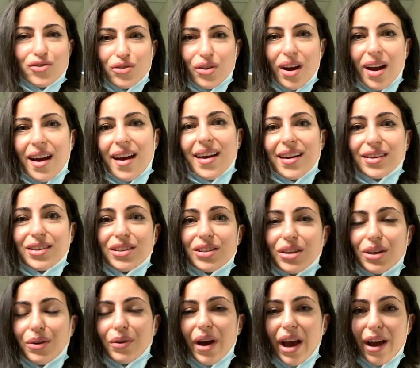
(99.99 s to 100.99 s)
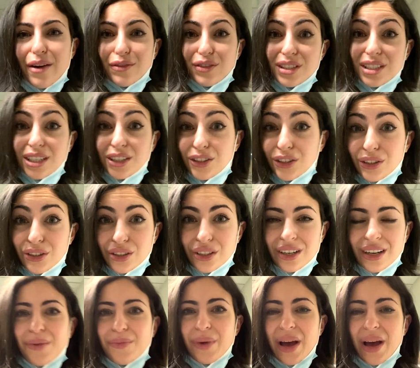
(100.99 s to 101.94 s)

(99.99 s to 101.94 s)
try to have dinner.